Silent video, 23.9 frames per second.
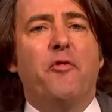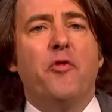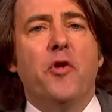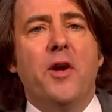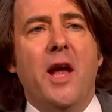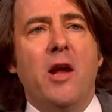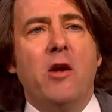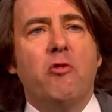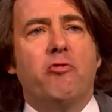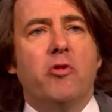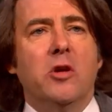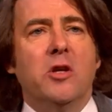for an
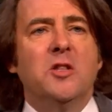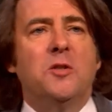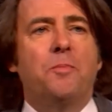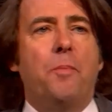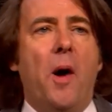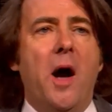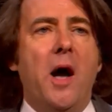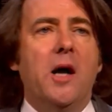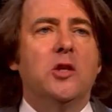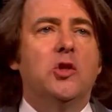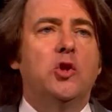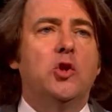entrance
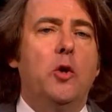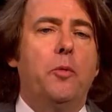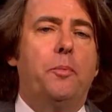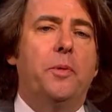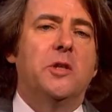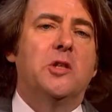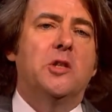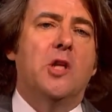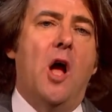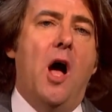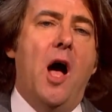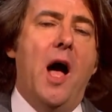by a
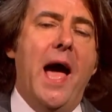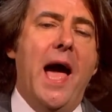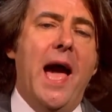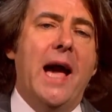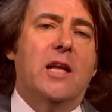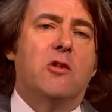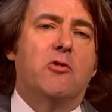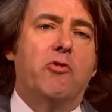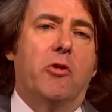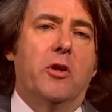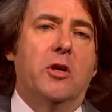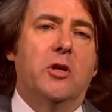superstar
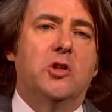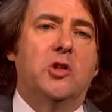actor on a